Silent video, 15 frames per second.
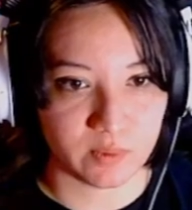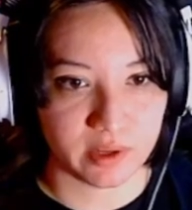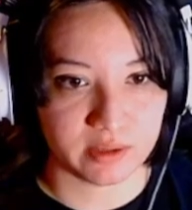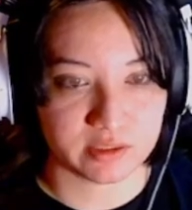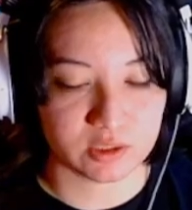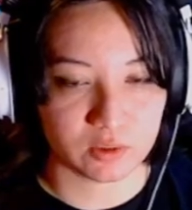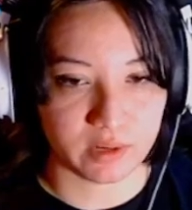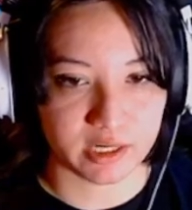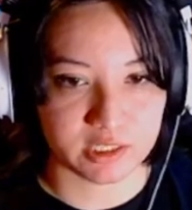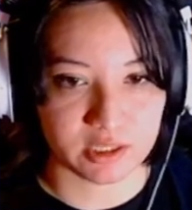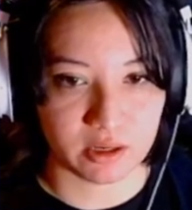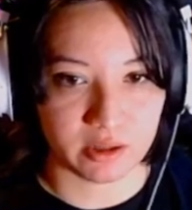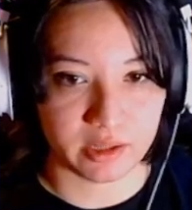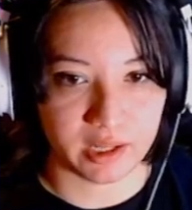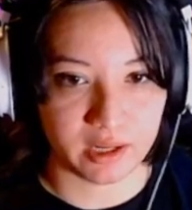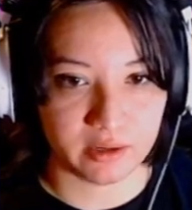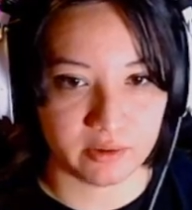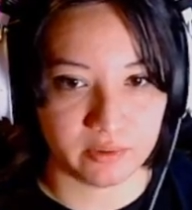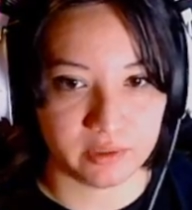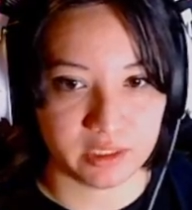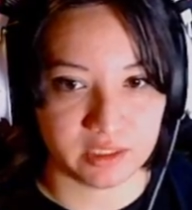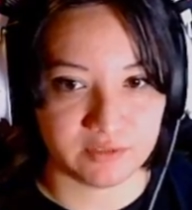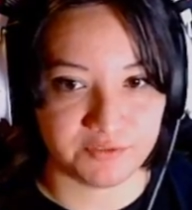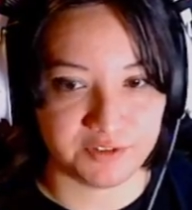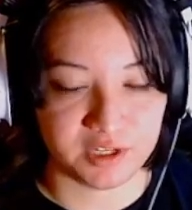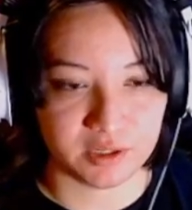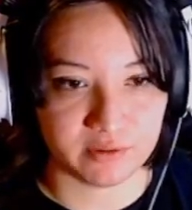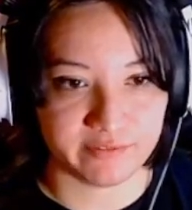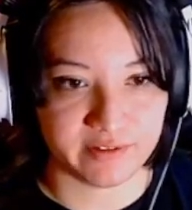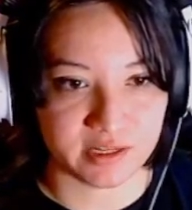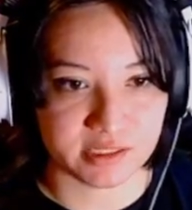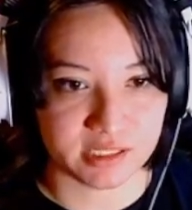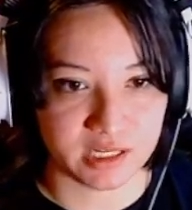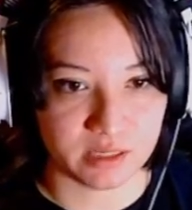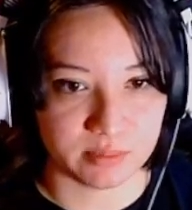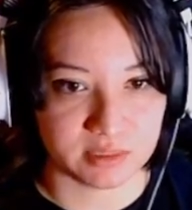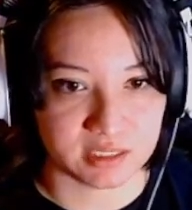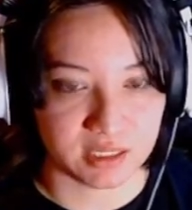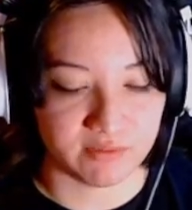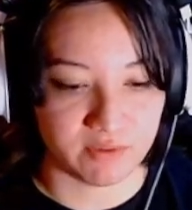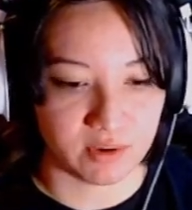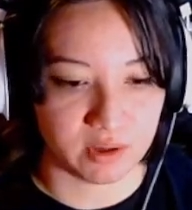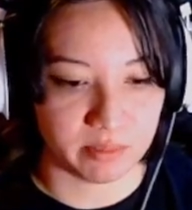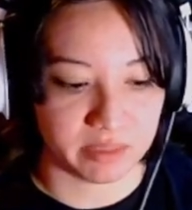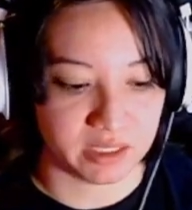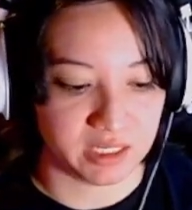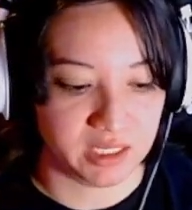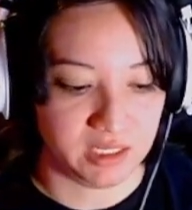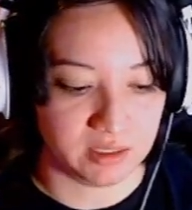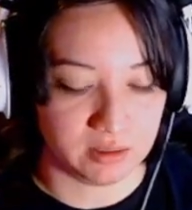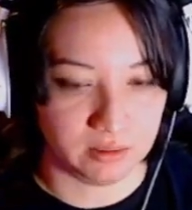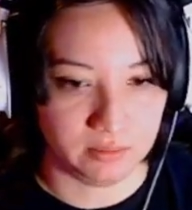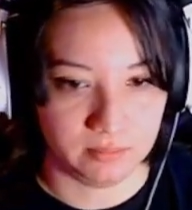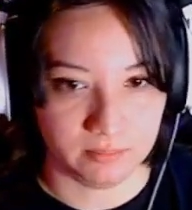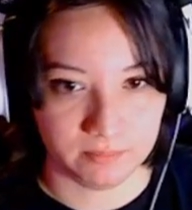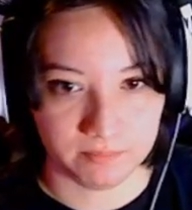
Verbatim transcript: Well, scratch all that. No need to feed or fence animals that have already been eaten.